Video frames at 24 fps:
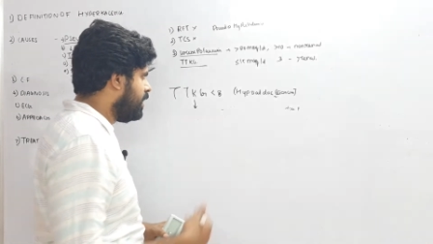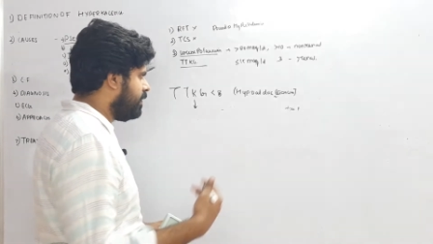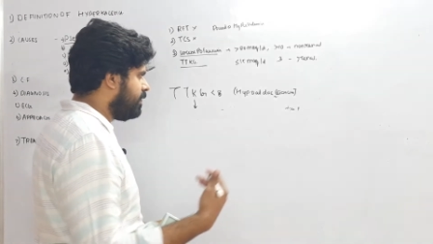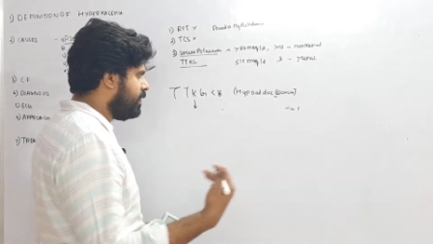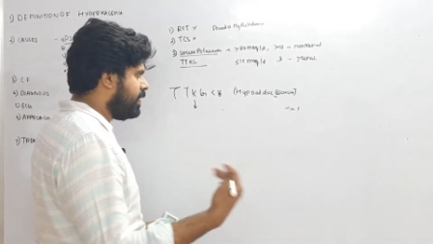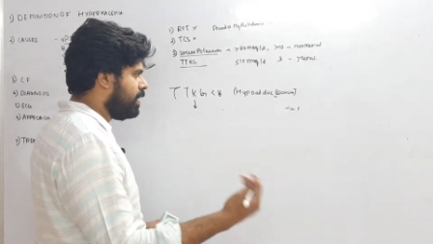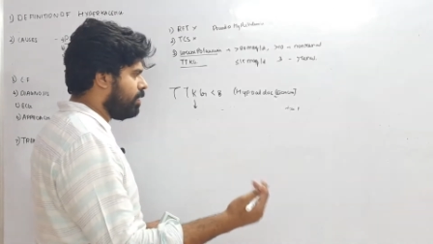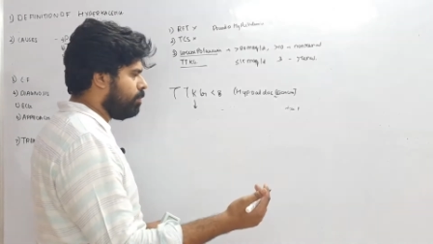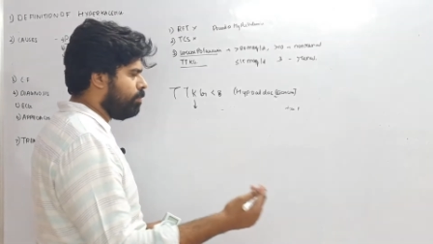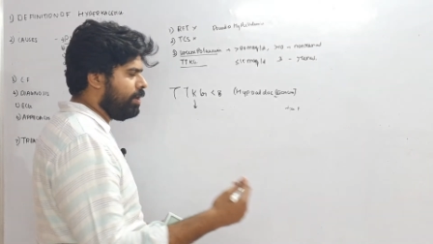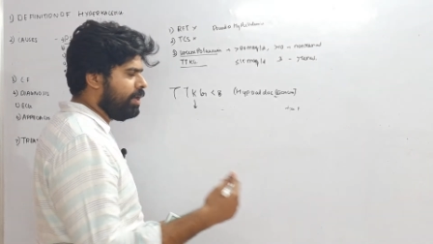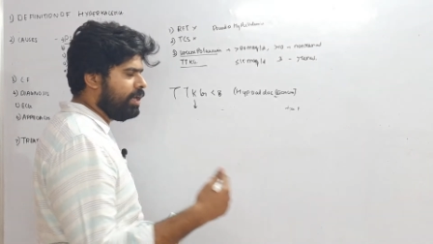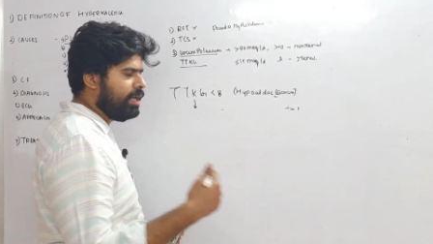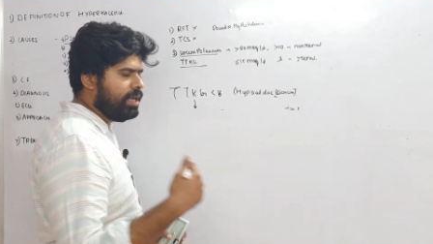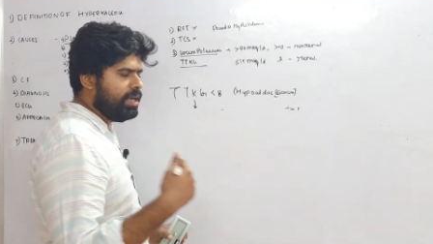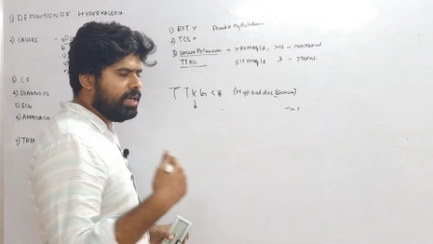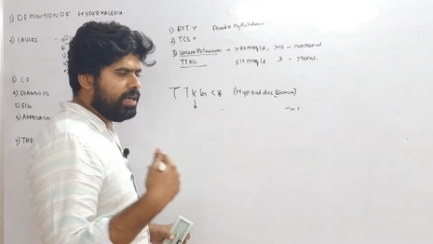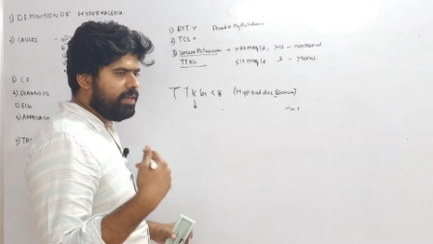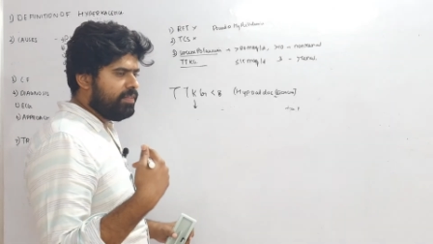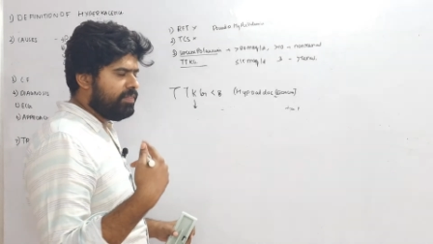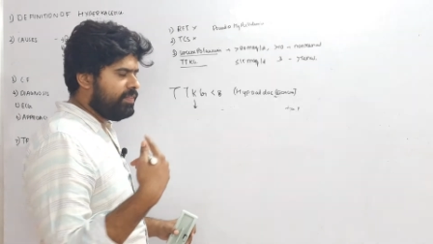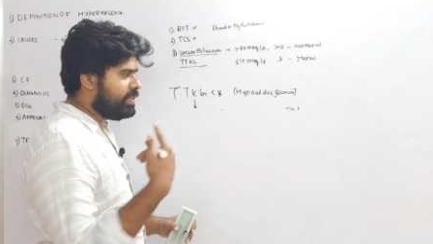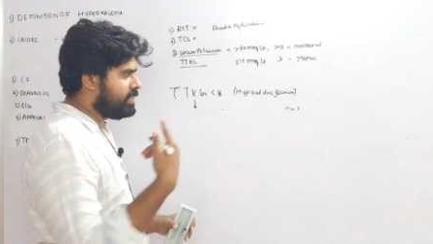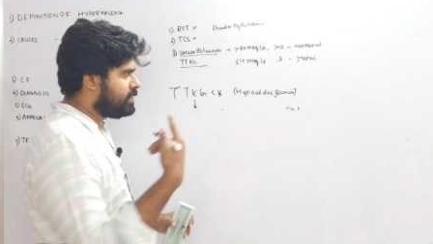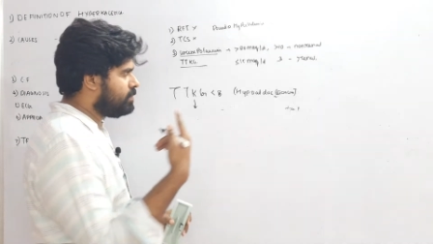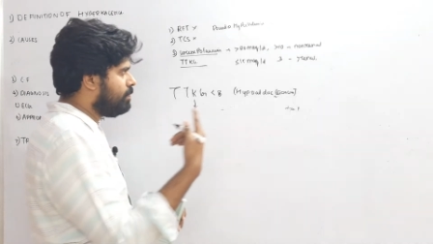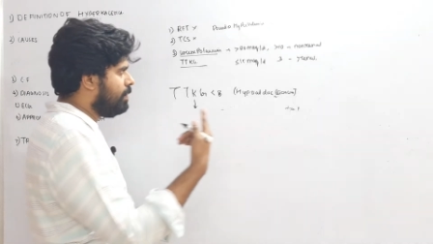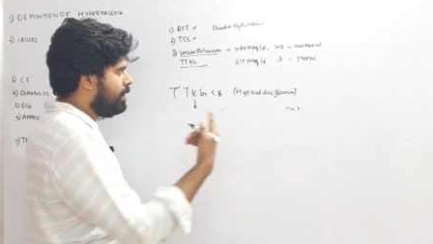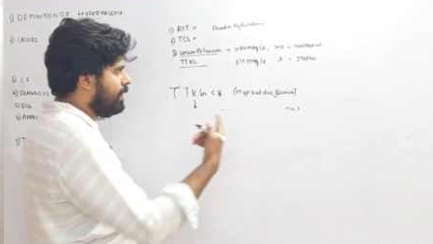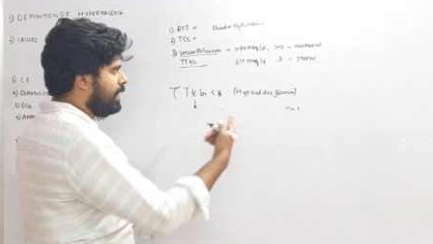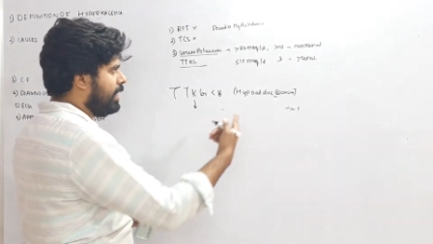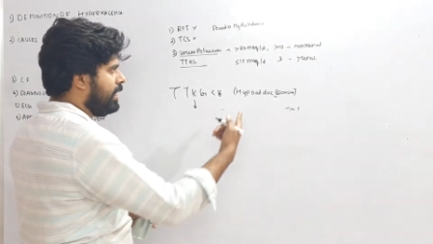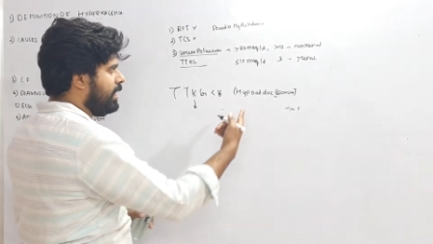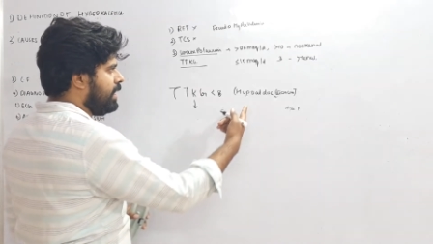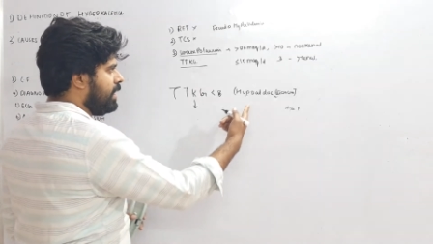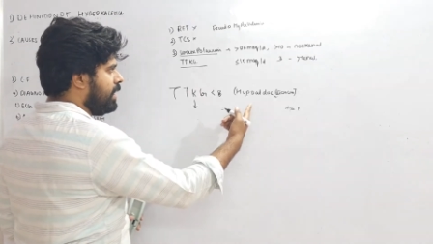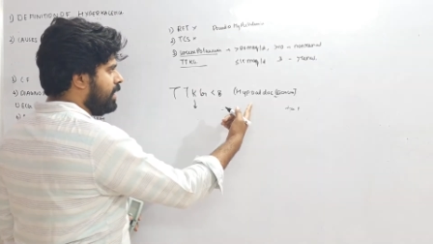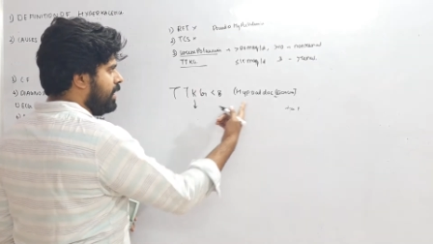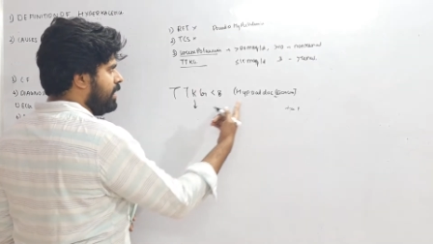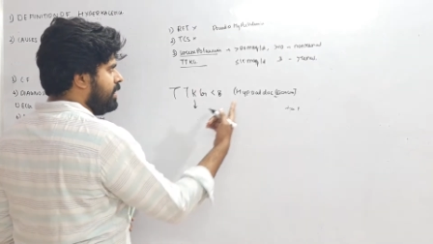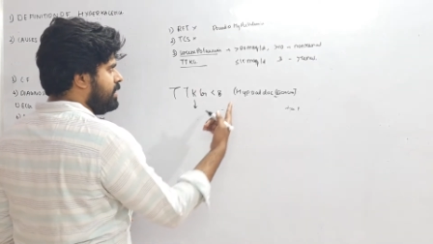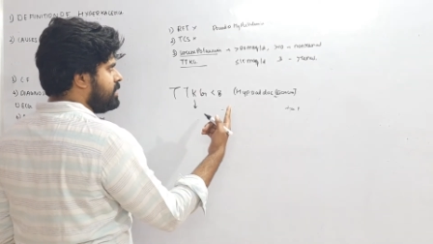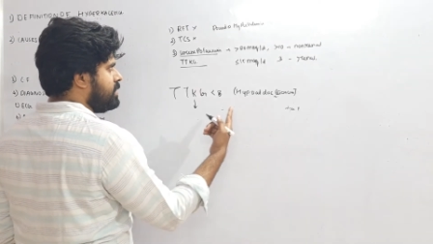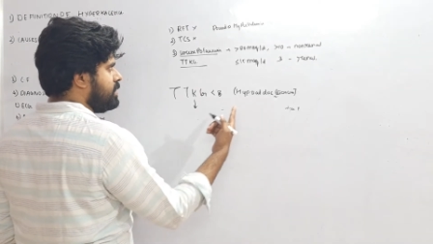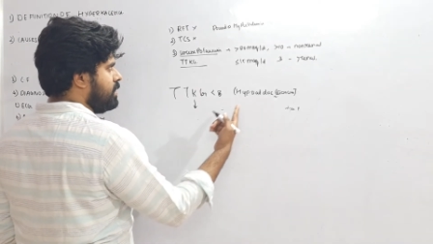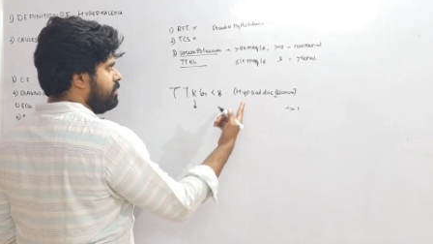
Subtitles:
Thereby, this will increase